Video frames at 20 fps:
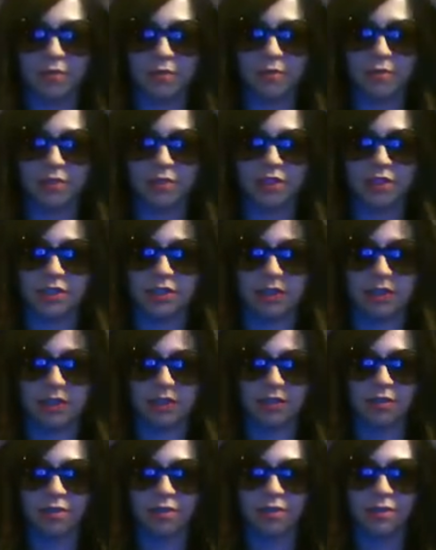would just
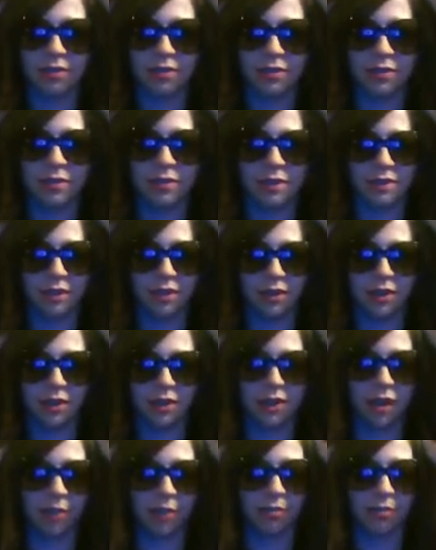go on
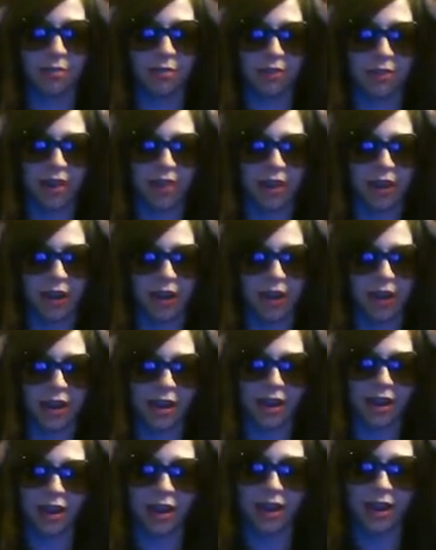top of your
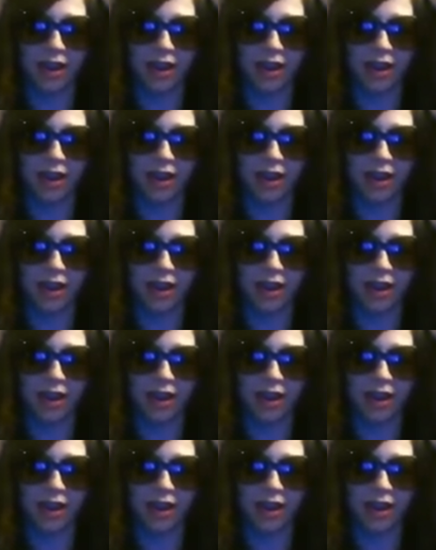hair